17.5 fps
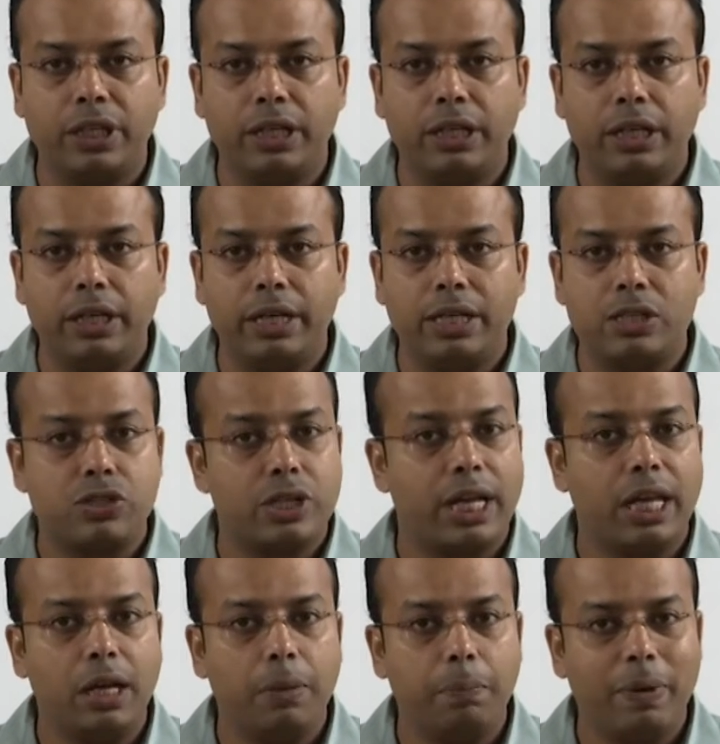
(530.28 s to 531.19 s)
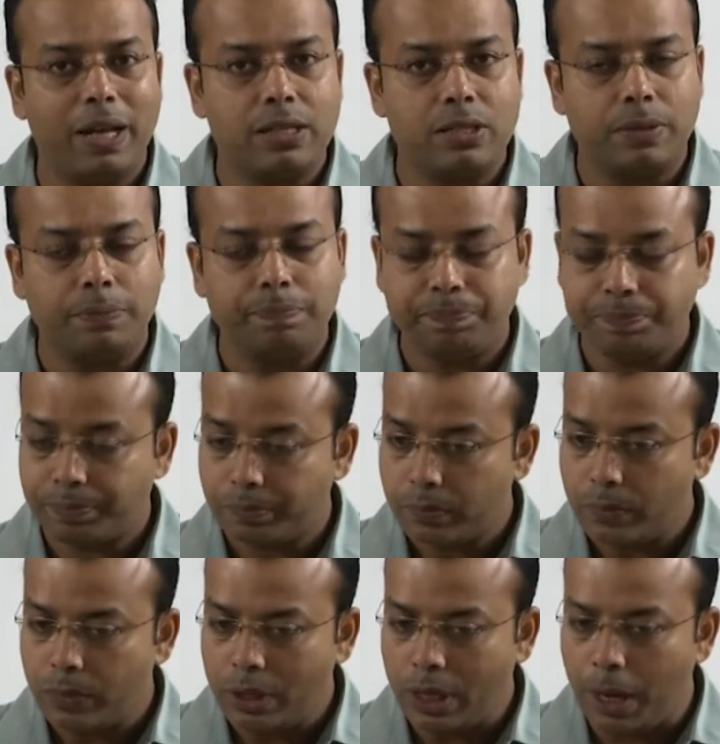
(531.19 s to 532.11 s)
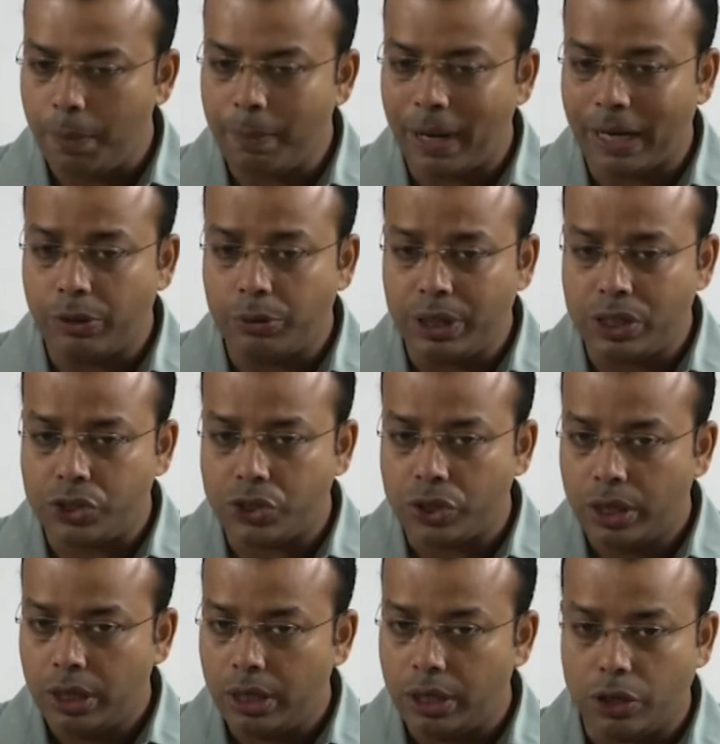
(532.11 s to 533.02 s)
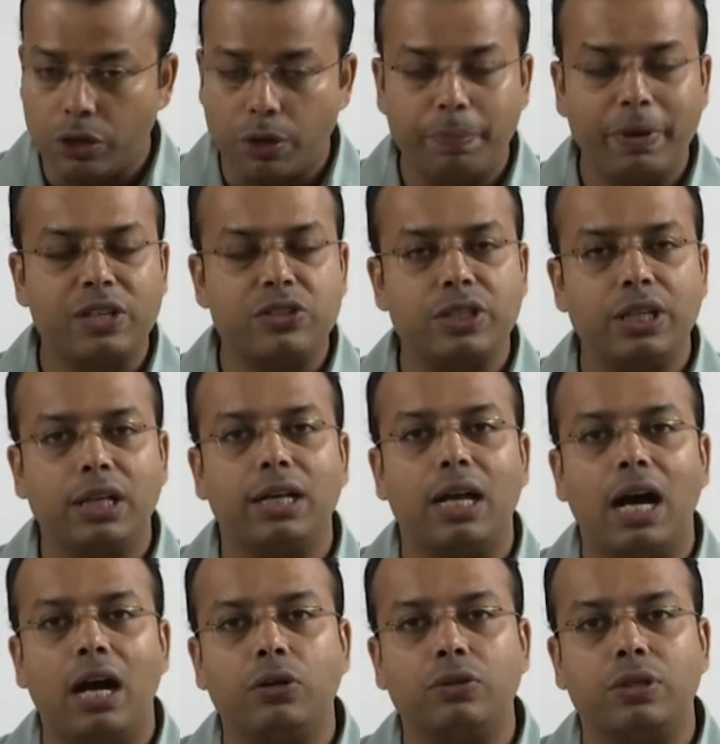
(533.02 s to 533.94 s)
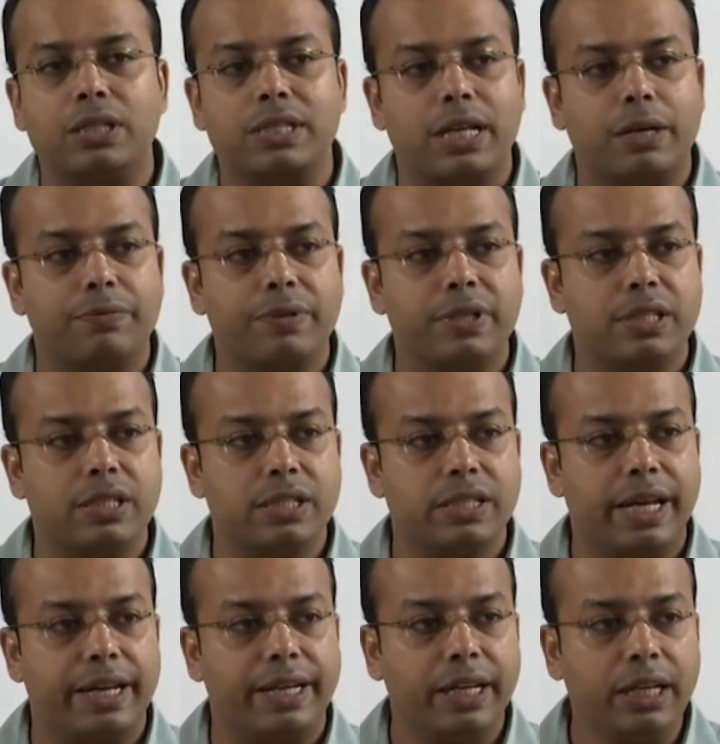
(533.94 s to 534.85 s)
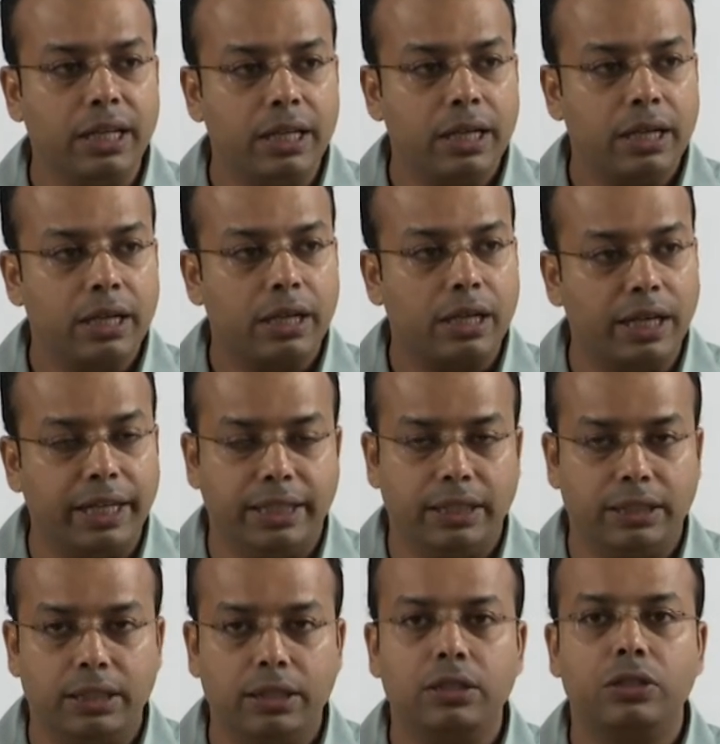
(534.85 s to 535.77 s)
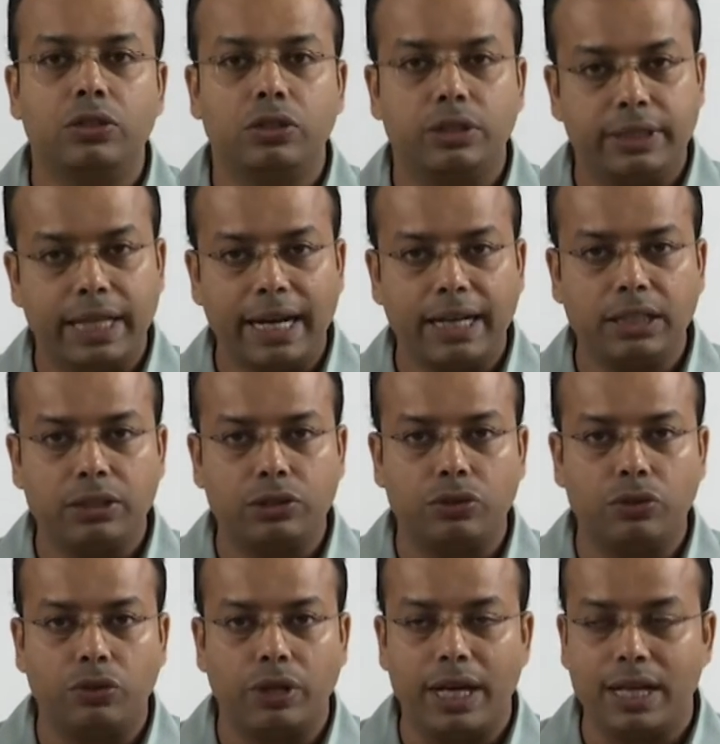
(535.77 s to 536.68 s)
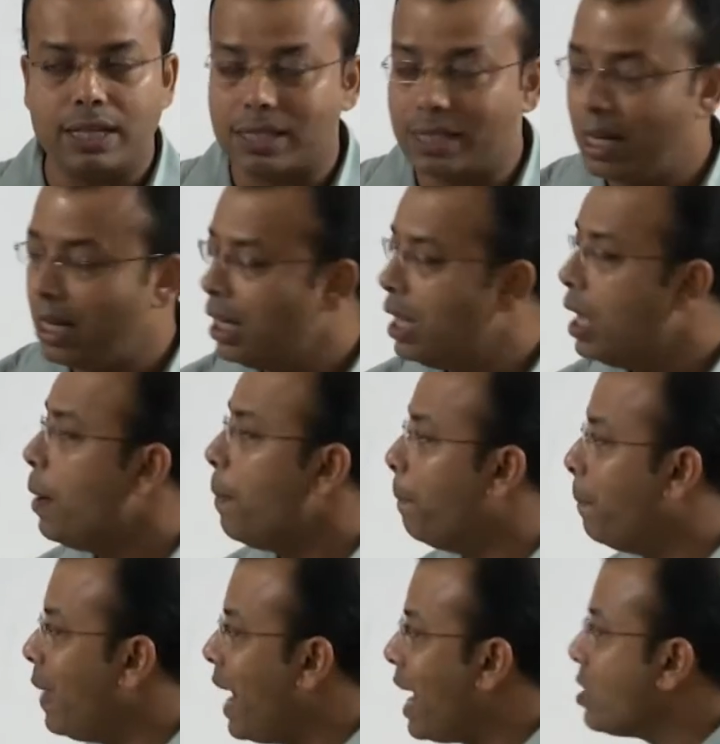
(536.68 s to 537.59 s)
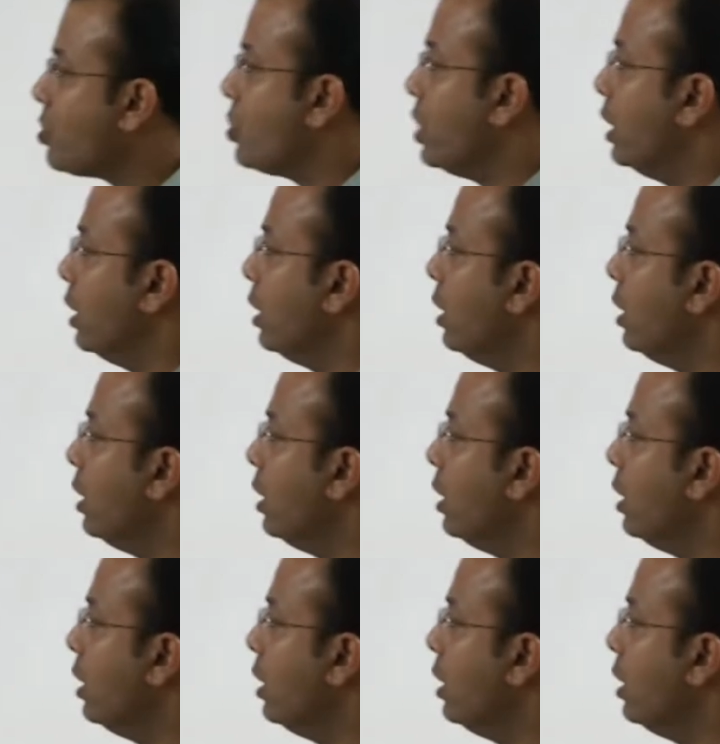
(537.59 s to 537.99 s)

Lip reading: is taking place, by which your material outer surface is getting cleaned. That is known as the blasting.